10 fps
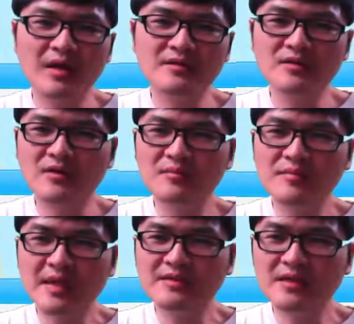Okay,
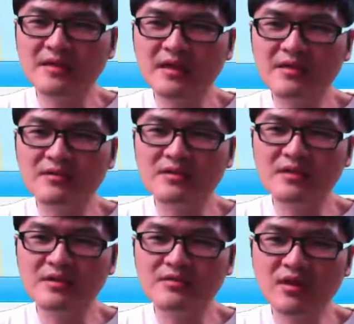so basically
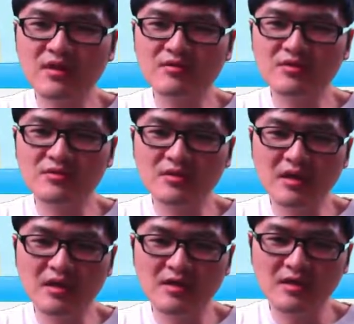you just need to go
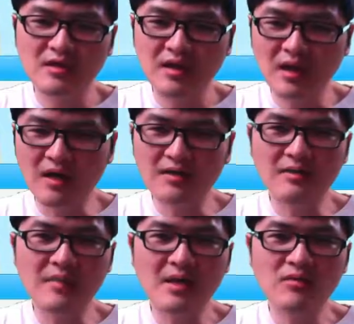to the
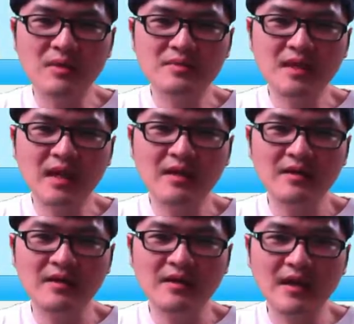main
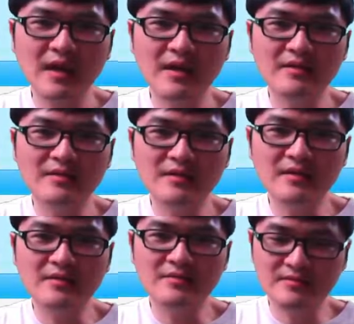website,
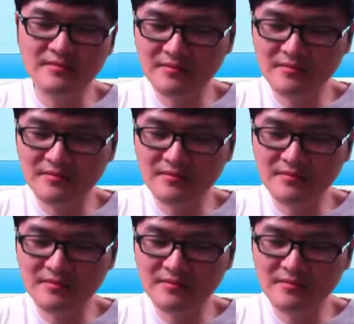and